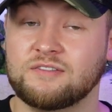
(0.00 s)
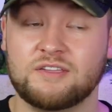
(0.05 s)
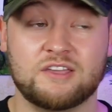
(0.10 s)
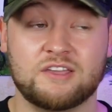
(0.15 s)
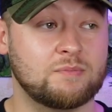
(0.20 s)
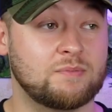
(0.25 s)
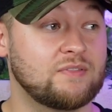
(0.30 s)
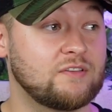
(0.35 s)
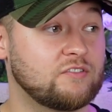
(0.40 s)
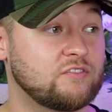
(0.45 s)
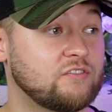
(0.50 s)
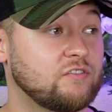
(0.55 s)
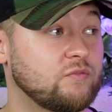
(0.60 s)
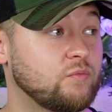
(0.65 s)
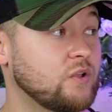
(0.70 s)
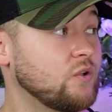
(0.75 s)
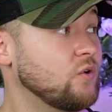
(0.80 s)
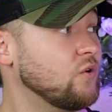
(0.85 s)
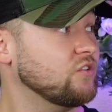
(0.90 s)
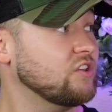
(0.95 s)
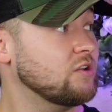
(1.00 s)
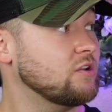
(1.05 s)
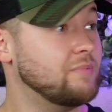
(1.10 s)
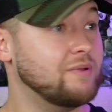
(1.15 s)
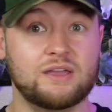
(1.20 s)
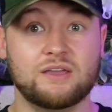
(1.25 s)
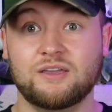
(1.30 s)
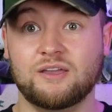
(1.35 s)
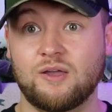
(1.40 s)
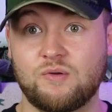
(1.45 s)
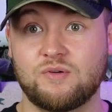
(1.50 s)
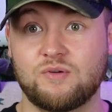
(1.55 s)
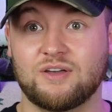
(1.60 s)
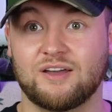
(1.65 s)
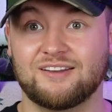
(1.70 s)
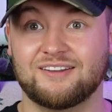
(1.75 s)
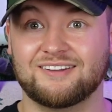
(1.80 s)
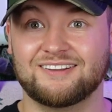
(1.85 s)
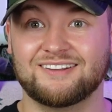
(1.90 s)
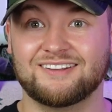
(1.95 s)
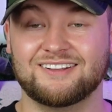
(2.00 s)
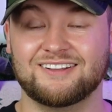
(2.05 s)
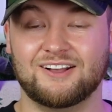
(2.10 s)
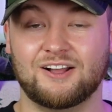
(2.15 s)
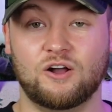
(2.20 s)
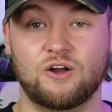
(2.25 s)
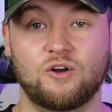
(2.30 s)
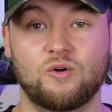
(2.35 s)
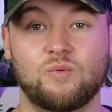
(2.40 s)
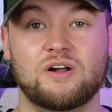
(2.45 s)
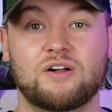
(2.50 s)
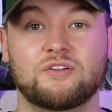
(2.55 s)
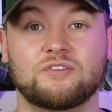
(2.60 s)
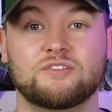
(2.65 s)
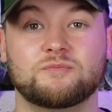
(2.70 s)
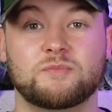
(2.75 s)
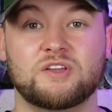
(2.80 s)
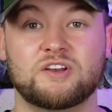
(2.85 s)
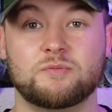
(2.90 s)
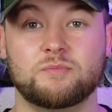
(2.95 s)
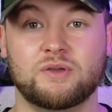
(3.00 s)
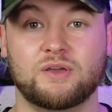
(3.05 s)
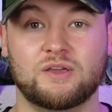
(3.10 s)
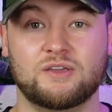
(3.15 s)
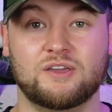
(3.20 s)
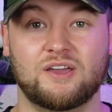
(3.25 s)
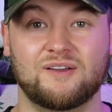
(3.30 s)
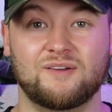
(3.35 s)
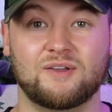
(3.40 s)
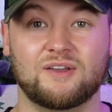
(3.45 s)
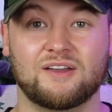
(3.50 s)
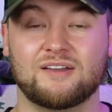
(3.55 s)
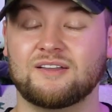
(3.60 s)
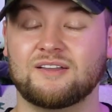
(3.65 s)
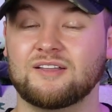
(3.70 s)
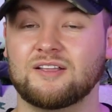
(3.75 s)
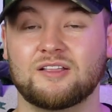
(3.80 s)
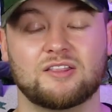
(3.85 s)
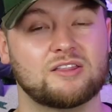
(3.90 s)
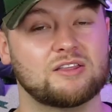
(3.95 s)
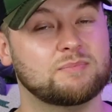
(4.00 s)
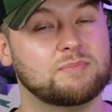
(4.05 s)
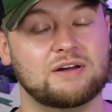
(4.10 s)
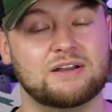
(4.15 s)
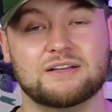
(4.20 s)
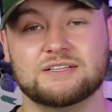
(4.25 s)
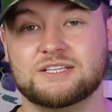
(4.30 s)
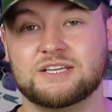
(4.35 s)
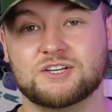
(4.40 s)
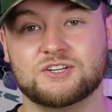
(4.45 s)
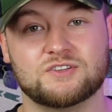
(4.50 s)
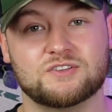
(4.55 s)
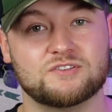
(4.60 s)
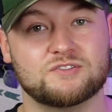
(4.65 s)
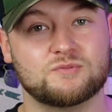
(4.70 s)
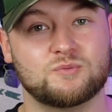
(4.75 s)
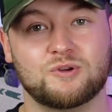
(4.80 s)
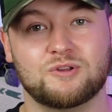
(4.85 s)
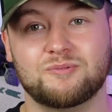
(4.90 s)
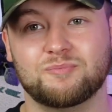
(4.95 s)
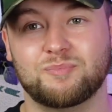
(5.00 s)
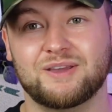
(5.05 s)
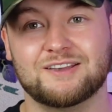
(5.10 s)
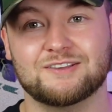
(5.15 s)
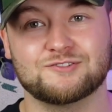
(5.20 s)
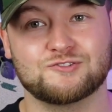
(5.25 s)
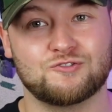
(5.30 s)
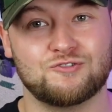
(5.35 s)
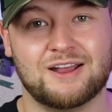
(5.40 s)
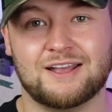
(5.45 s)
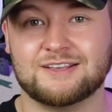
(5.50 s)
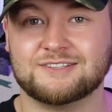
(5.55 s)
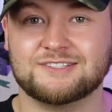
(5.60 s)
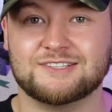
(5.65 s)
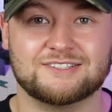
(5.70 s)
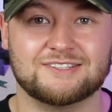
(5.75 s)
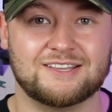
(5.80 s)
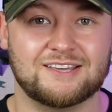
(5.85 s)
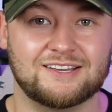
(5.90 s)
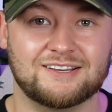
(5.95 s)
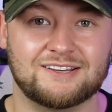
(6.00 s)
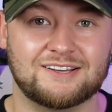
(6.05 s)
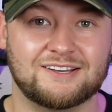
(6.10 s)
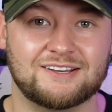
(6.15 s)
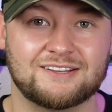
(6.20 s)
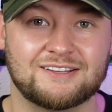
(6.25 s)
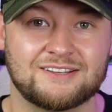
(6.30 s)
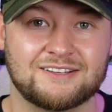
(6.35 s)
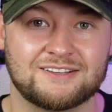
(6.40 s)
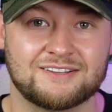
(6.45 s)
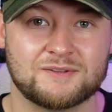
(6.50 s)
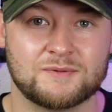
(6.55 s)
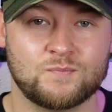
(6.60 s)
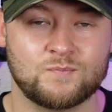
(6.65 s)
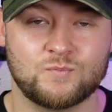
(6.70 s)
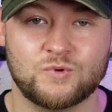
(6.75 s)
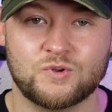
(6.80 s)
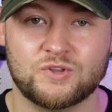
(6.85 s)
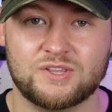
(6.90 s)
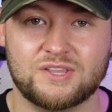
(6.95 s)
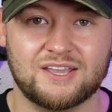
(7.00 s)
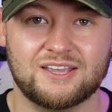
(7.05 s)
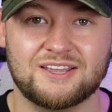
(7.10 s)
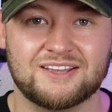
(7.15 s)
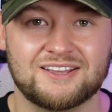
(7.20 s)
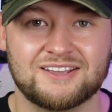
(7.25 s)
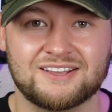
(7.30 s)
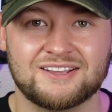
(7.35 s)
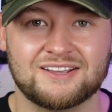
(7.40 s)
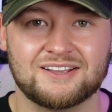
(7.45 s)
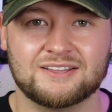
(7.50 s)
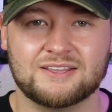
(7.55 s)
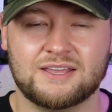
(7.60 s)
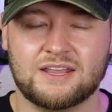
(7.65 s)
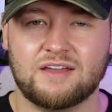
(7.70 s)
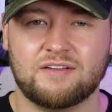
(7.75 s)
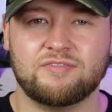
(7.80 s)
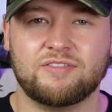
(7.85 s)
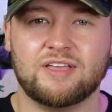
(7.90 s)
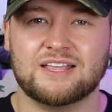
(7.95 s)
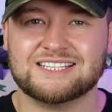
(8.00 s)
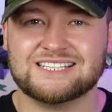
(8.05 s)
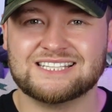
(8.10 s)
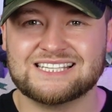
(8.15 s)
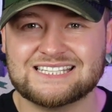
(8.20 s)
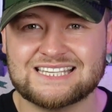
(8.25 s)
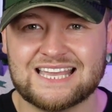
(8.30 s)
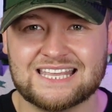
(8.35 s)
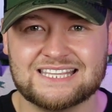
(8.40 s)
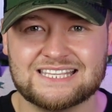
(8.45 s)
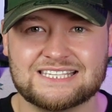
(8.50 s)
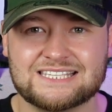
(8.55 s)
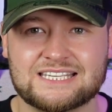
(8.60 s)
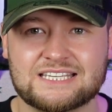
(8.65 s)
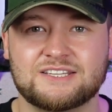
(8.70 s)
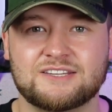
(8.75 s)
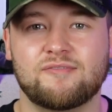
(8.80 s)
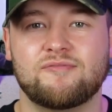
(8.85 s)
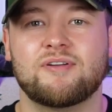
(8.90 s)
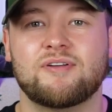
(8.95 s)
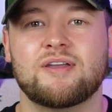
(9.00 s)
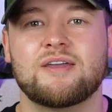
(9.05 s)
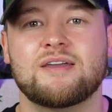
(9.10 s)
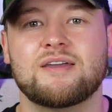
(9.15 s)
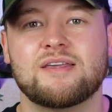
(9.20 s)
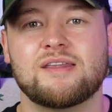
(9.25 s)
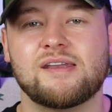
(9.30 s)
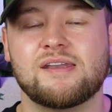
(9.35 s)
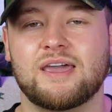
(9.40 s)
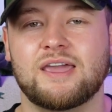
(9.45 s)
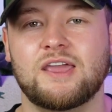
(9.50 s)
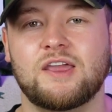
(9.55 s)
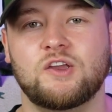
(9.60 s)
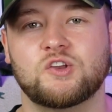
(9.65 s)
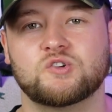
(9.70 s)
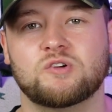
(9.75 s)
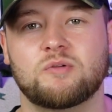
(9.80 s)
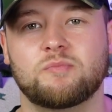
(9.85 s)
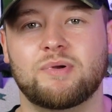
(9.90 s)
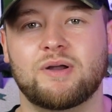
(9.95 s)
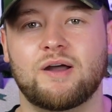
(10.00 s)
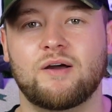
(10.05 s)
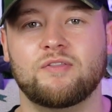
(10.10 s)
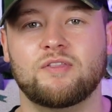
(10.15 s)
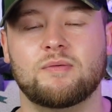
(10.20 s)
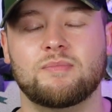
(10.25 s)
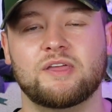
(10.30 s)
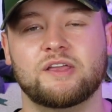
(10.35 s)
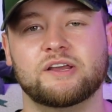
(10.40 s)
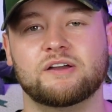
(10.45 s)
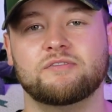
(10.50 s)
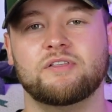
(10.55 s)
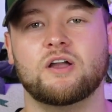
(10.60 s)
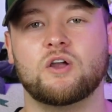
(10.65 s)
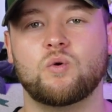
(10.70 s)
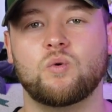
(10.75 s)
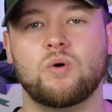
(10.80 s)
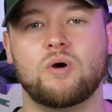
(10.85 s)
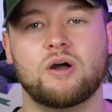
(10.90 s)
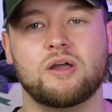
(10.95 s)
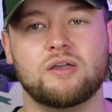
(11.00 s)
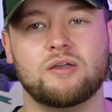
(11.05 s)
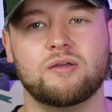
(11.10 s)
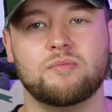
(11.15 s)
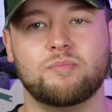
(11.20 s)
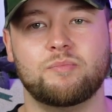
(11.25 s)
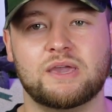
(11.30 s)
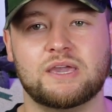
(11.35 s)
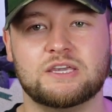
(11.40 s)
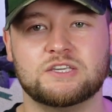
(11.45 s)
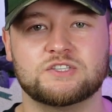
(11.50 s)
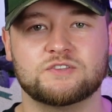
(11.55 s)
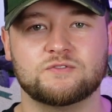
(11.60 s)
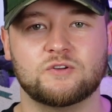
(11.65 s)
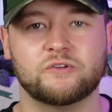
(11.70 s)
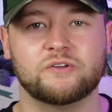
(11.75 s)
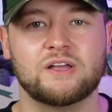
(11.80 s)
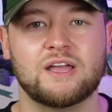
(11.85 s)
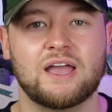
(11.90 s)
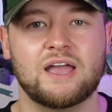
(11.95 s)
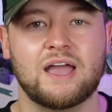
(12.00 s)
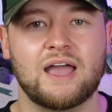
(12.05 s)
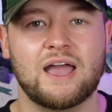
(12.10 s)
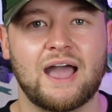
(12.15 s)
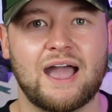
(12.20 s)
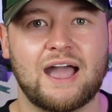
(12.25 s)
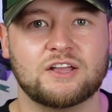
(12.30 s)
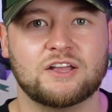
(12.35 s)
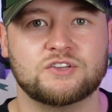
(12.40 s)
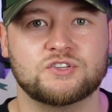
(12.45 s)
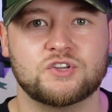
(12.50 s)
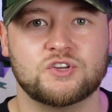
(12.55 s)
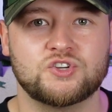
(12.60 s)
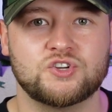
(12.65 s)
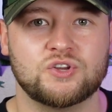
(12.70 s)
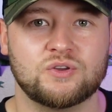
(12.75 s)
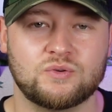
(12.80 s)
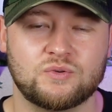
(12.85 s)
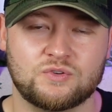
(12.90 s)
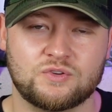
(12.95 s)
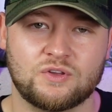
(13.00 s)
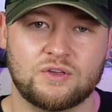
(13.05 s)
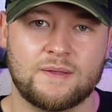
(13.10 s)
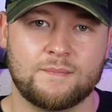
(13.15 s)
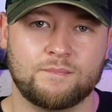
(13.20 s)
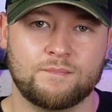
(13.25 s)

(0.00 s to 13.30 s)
think about this, if we all did a bit of yoga, the whole world did a bit of yoga, the politicians wouldn't be as crass as they are, would they? They'd have that sensitive nature about them. They'd have that quiet, peaceful attitude.